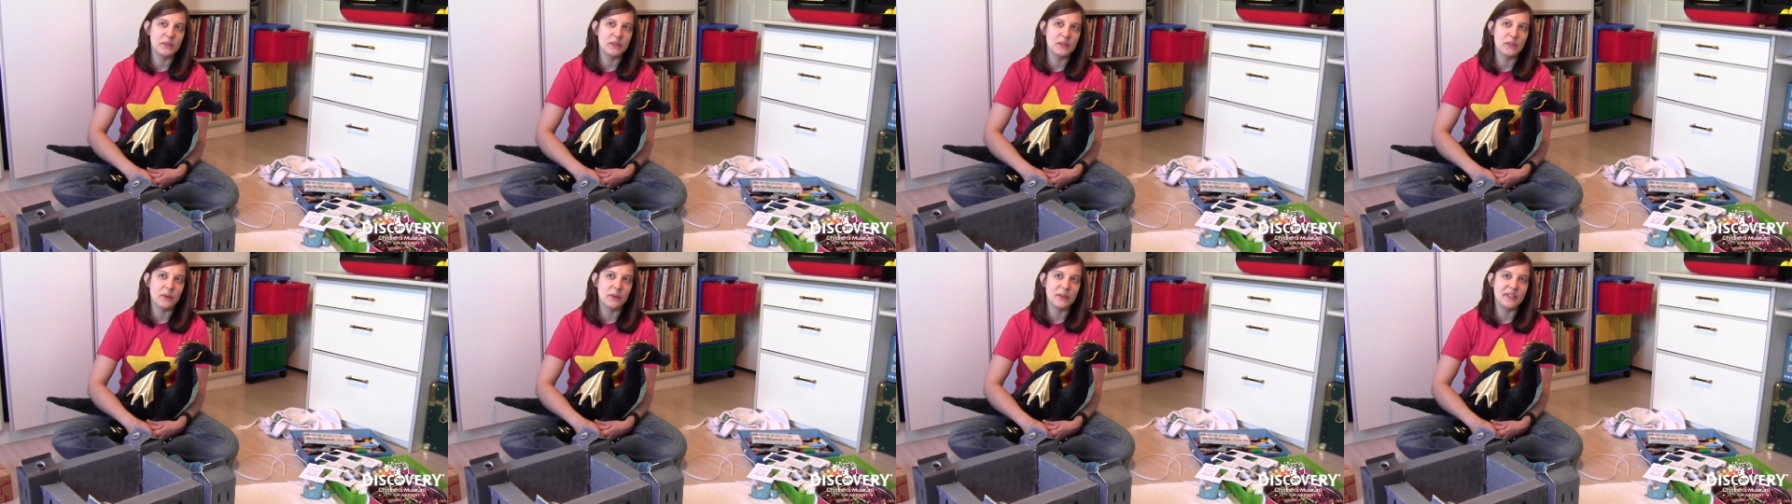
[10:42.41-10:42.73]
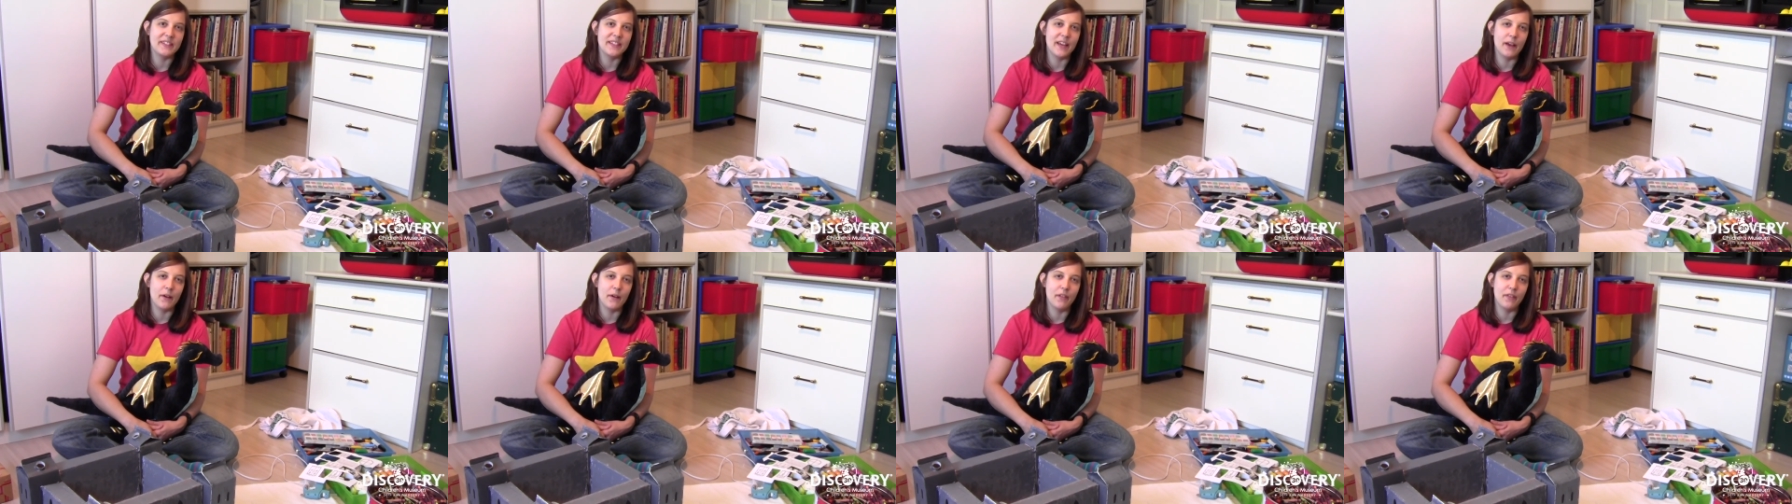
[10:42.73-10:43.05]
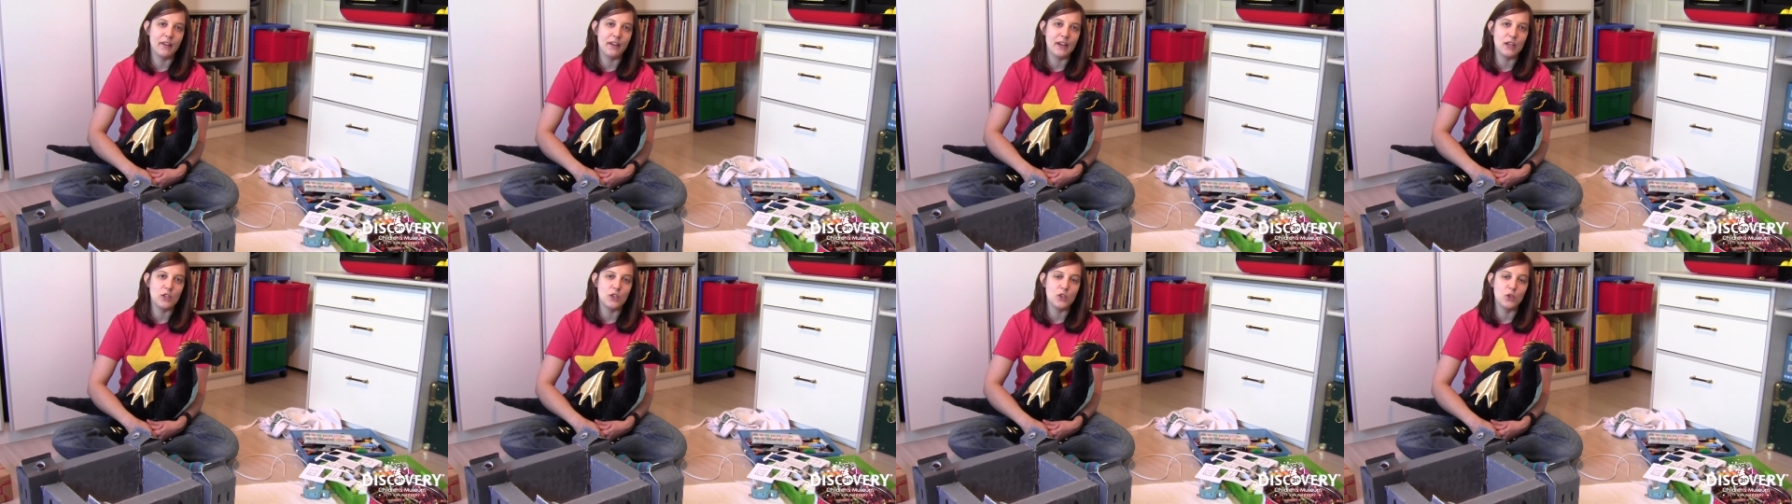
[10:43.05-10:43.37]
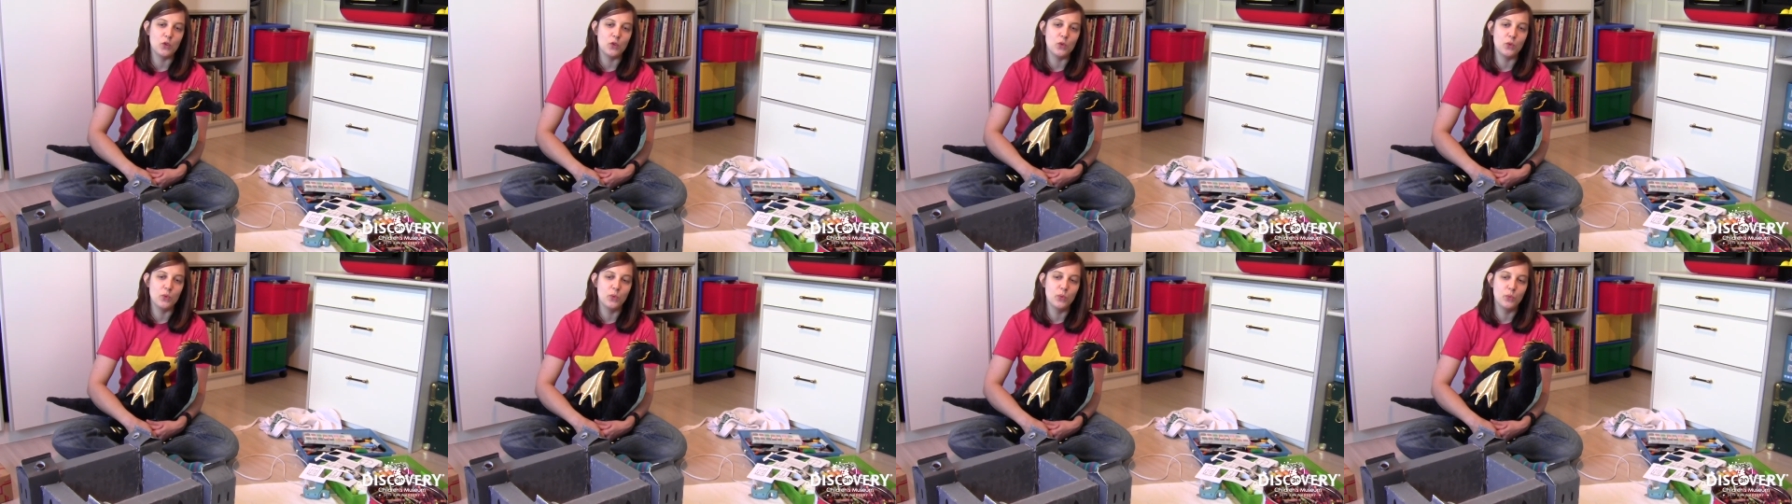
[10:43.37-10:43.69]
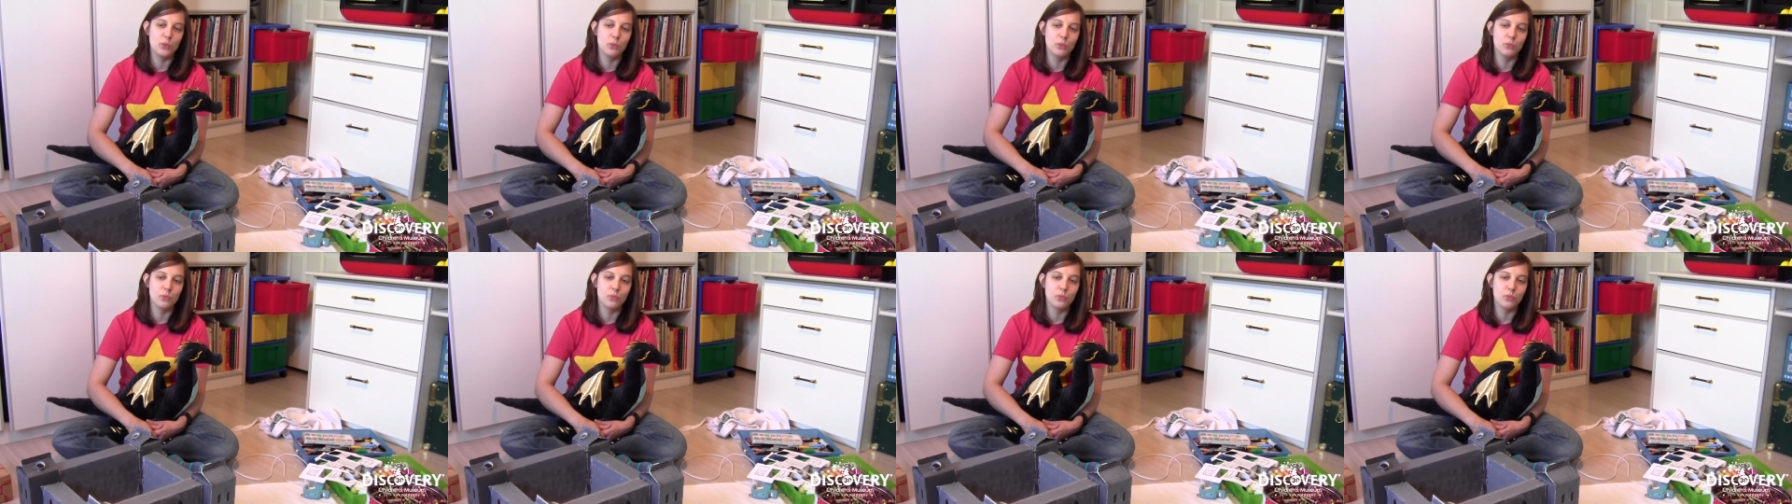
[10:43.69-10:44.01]
so it's healthy
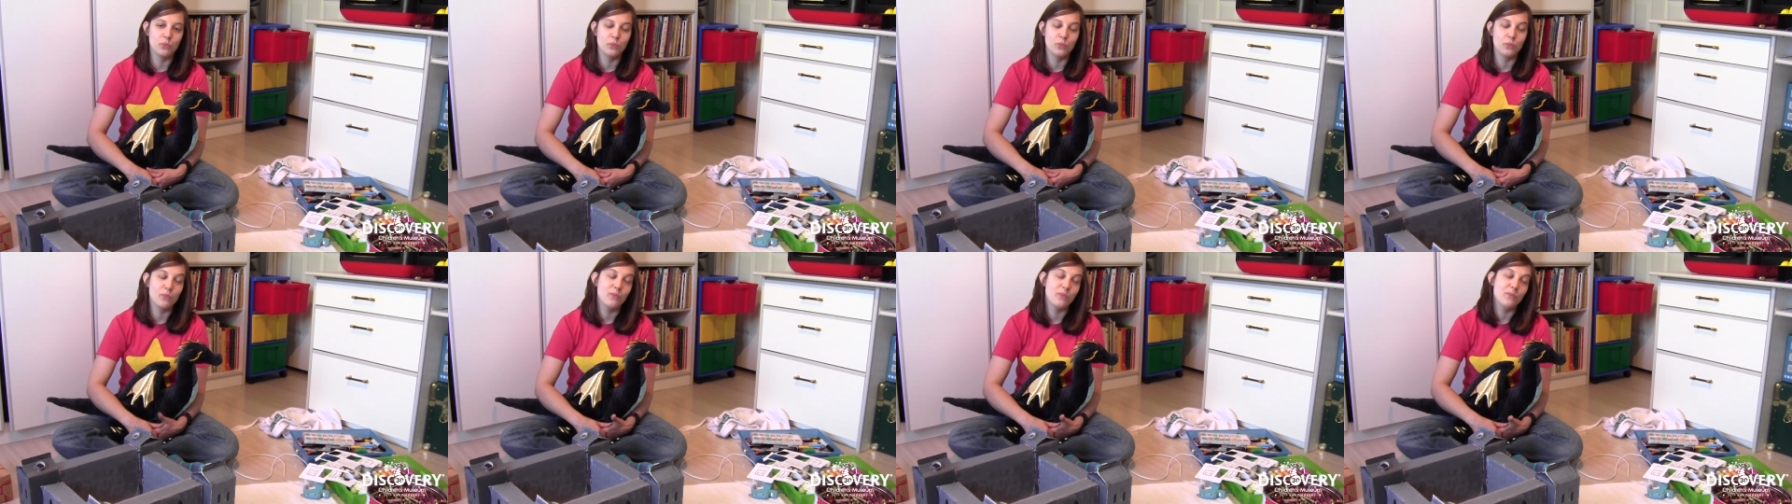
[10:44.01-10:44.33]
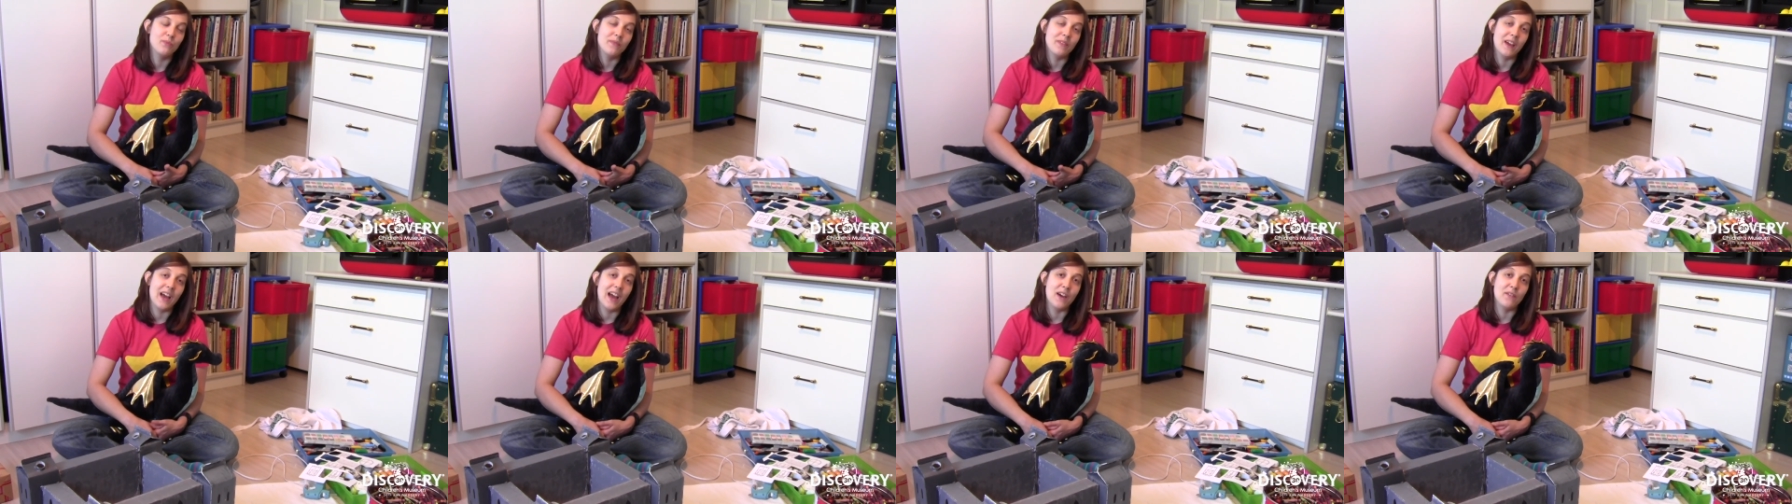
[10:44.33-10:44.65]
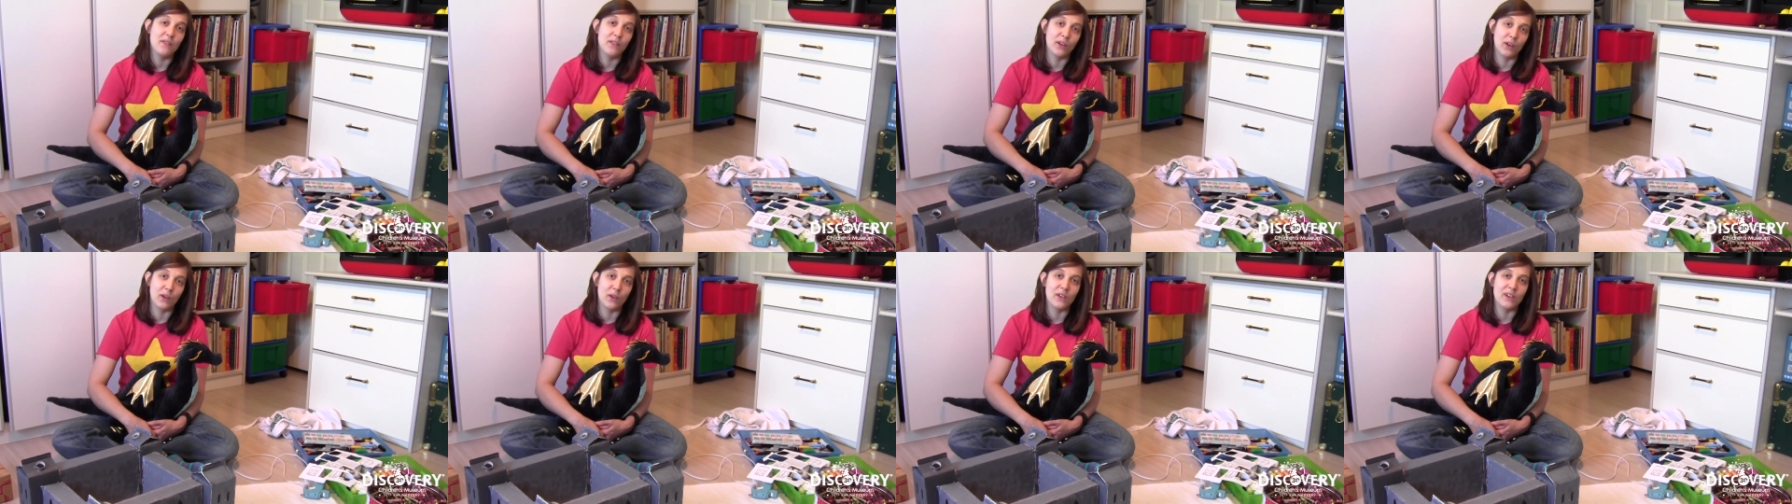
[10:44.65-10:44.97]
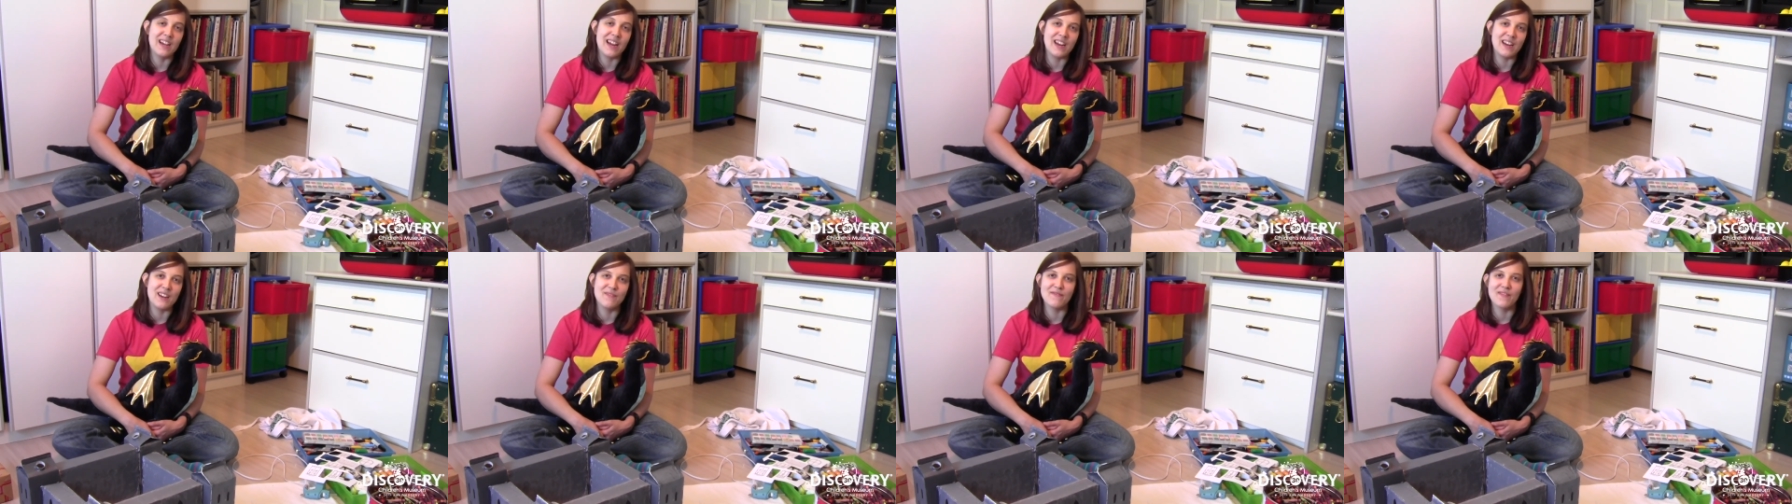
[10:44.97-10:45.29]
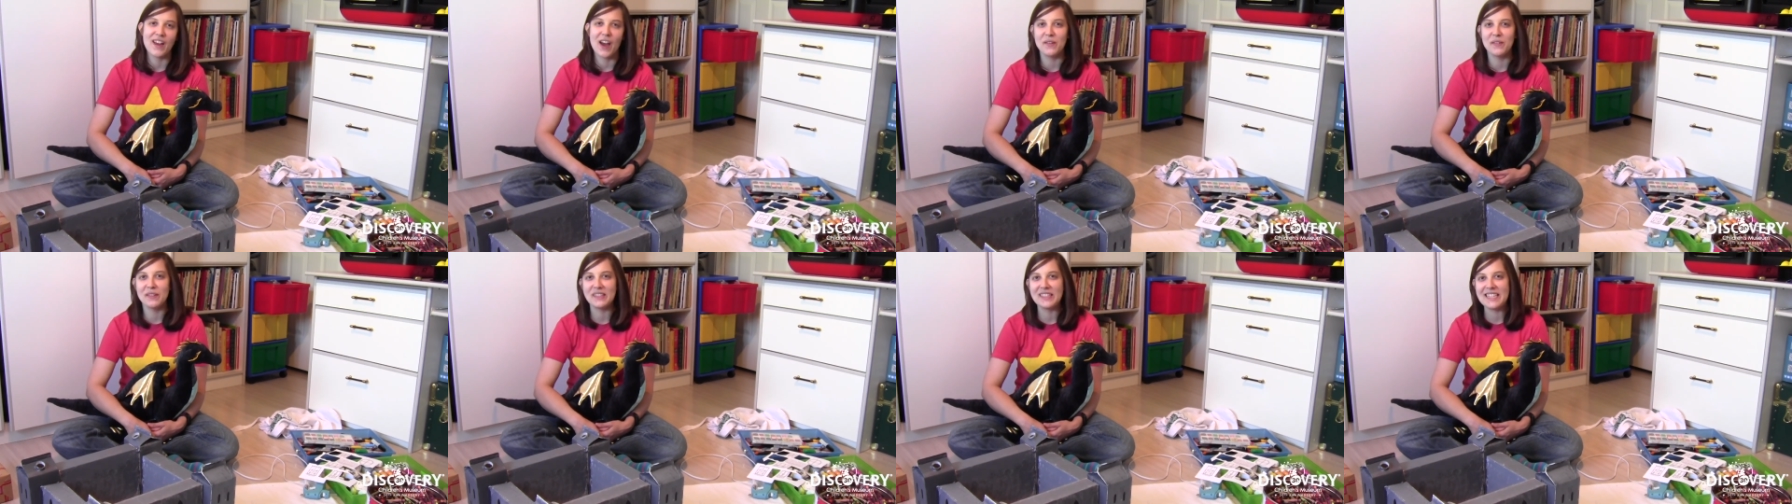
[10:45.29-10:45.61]
to have a creative
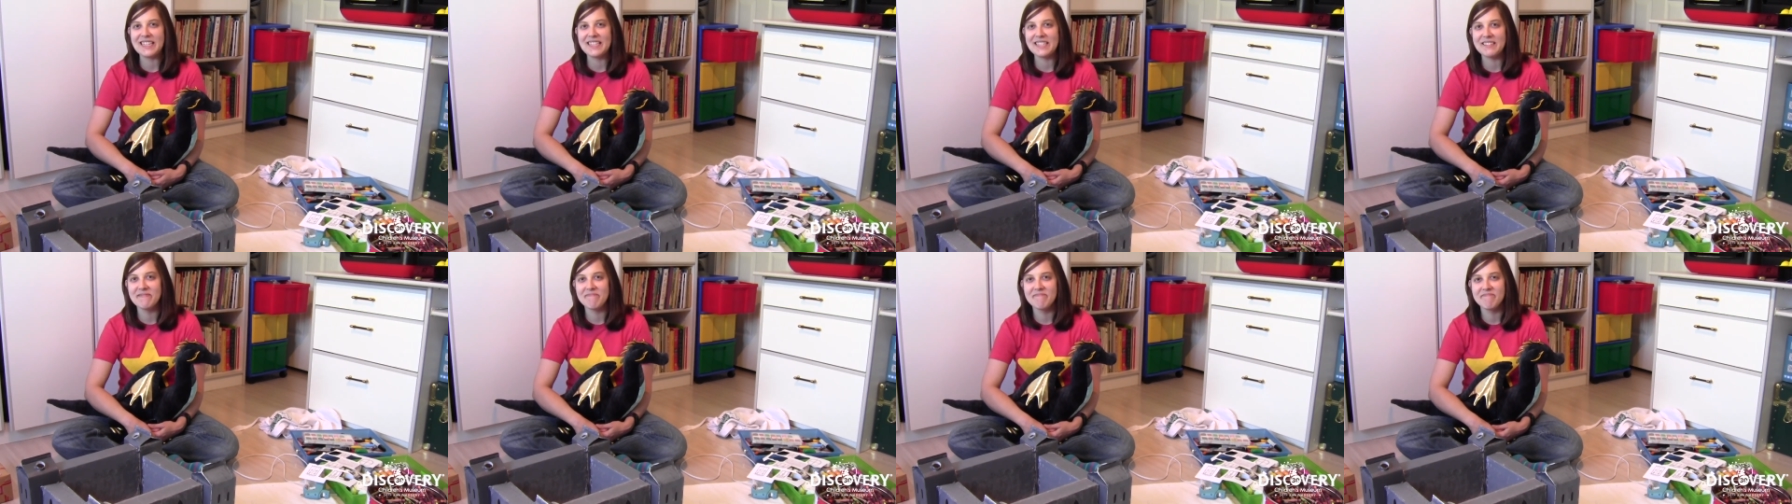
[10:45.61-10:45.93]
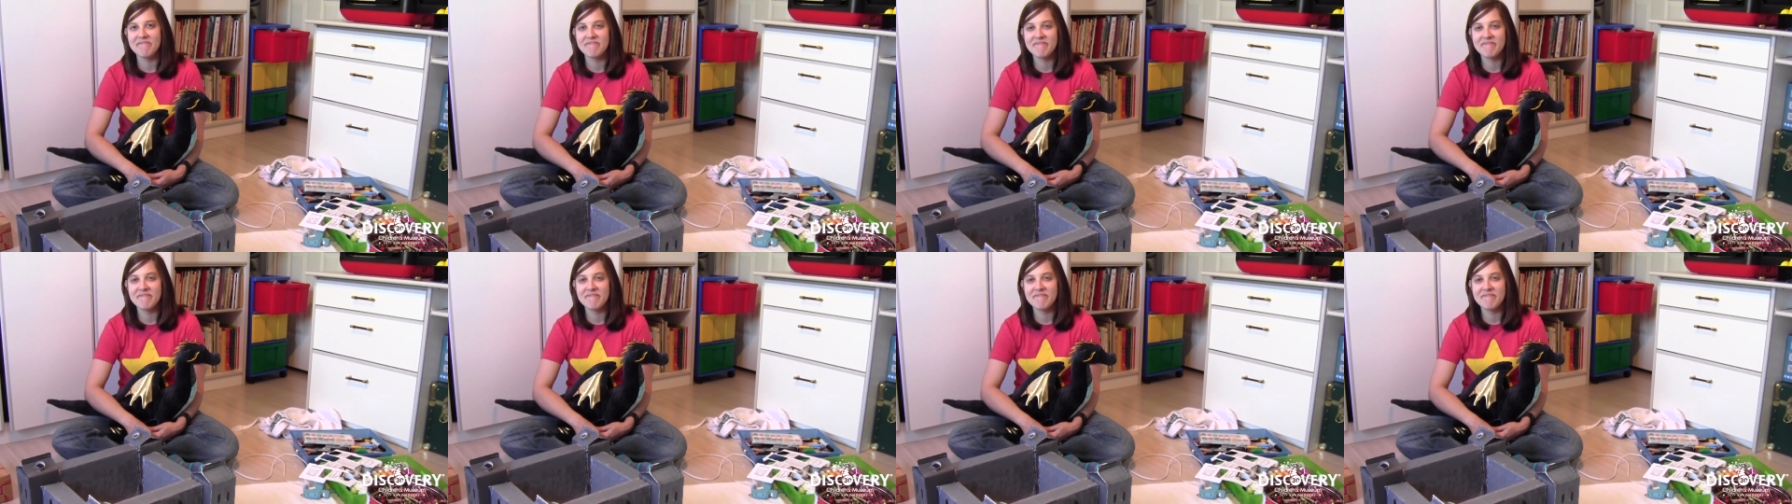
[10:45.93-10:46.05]
outlet.